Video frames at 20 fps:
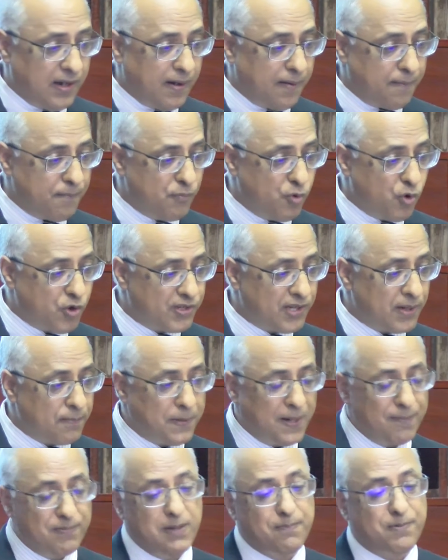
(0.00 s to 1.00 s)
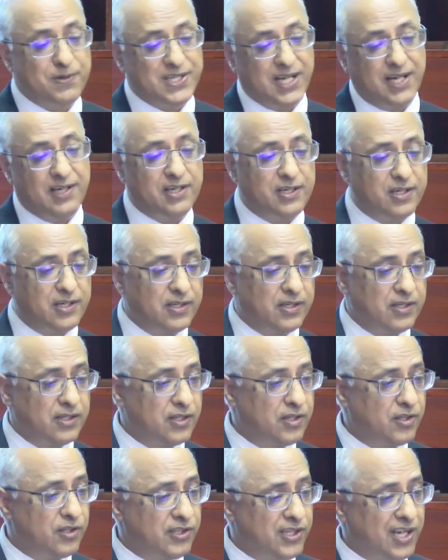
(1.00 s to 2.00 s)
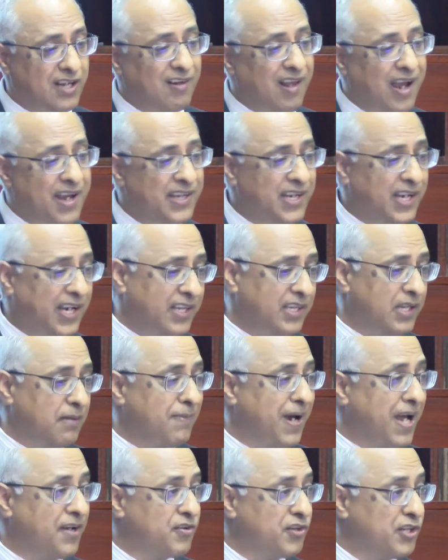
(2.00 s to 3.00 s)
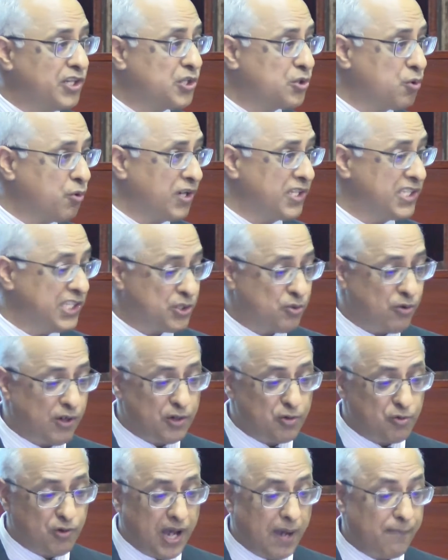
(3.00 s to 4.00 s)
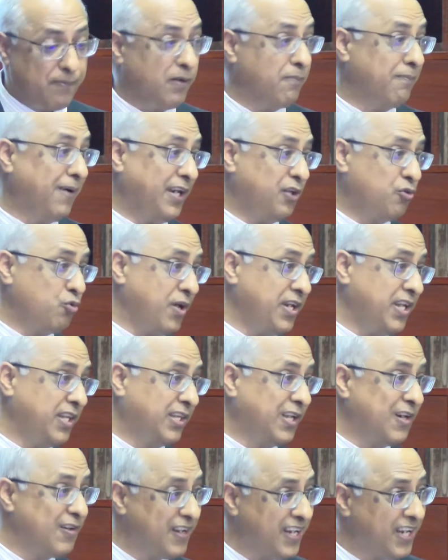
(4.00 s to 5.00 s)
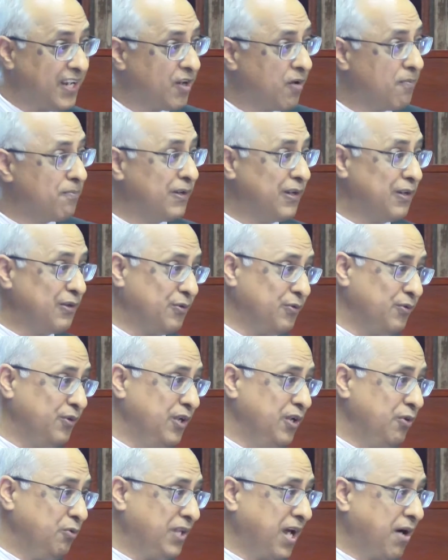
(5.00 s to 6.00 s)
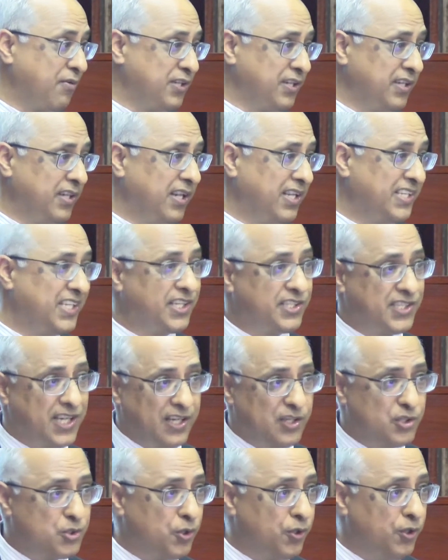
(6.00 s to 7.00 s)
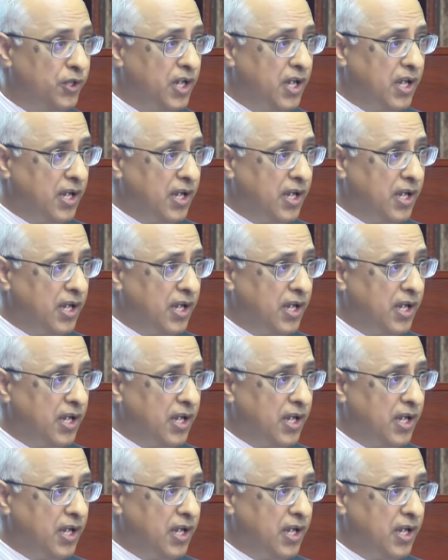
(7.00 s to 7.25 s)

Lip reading: More than 50% declining in the battery storage is going to happen by 2030 compared to 2016. So